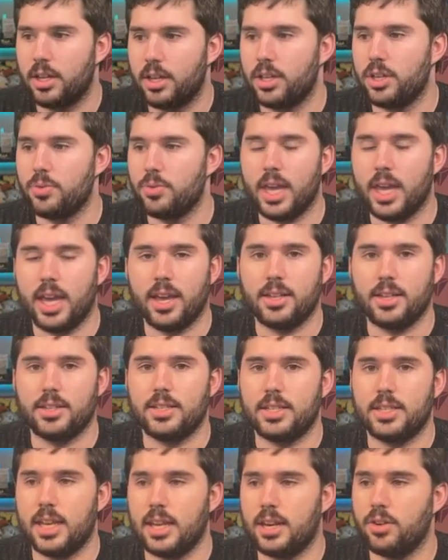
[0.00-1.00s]
You can't
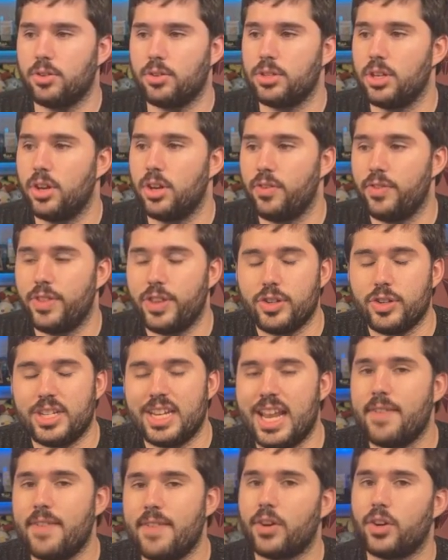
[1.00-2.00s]
say to yourself there's
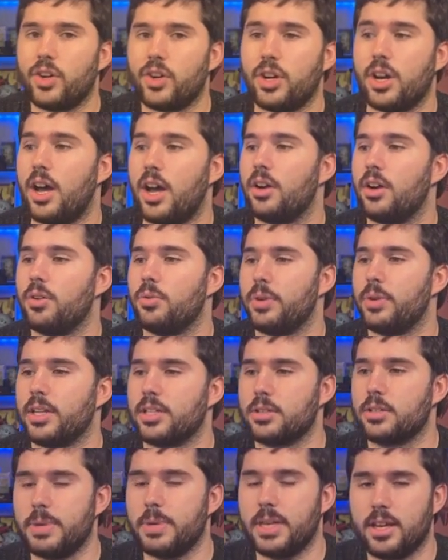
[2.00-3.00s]
never not a
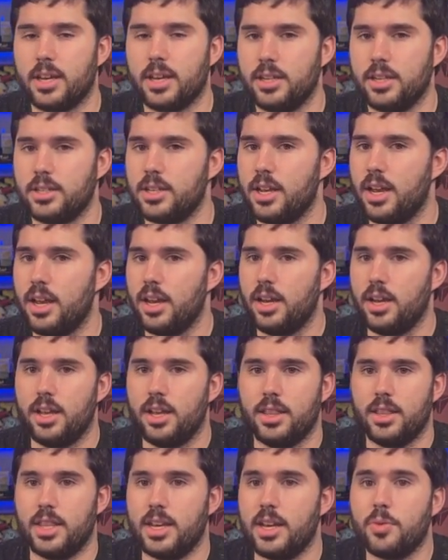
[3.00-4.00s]
risk, because
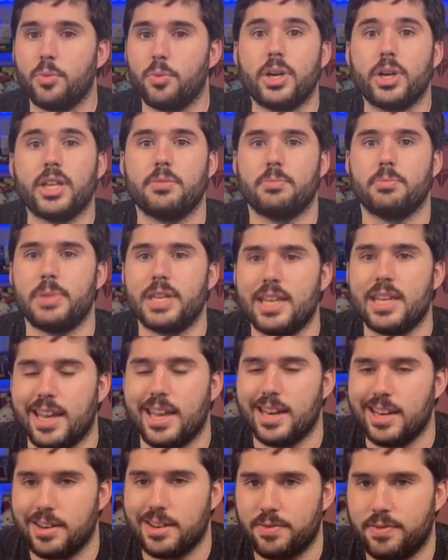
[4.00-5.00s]
then it wouldn't be
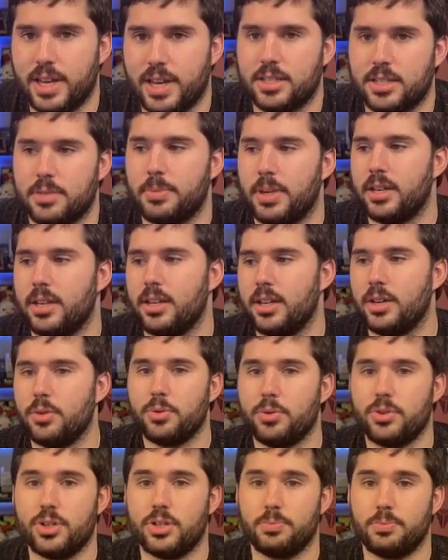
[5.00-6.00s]
an investment. It
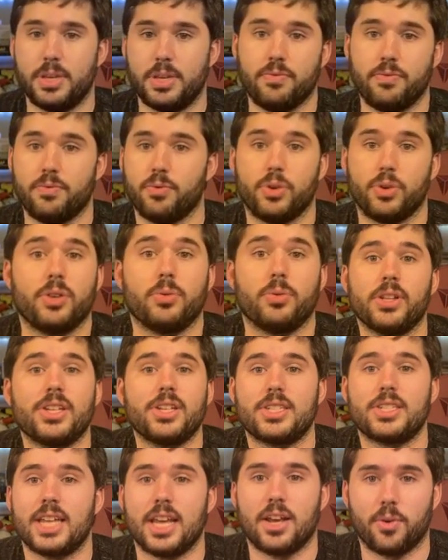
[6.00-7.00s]
would just be free
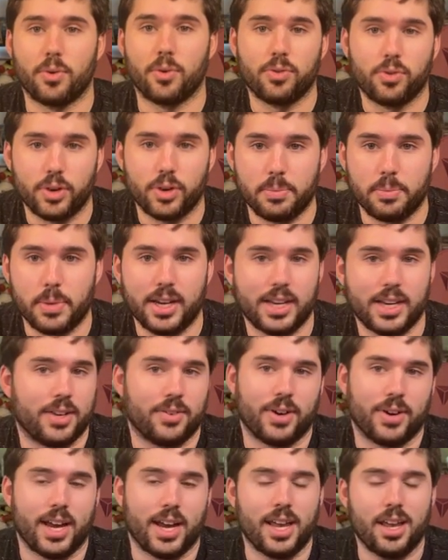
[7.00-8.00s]
estate or free money,
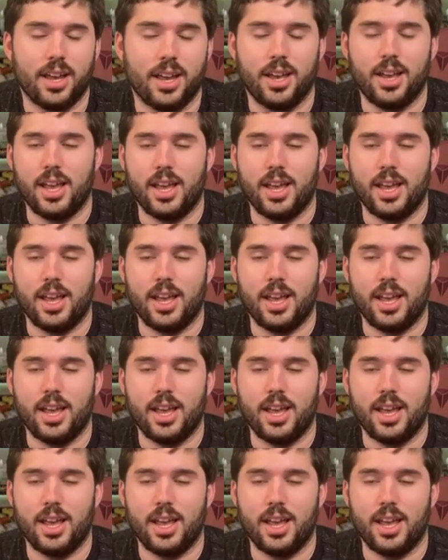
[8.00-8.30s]
right?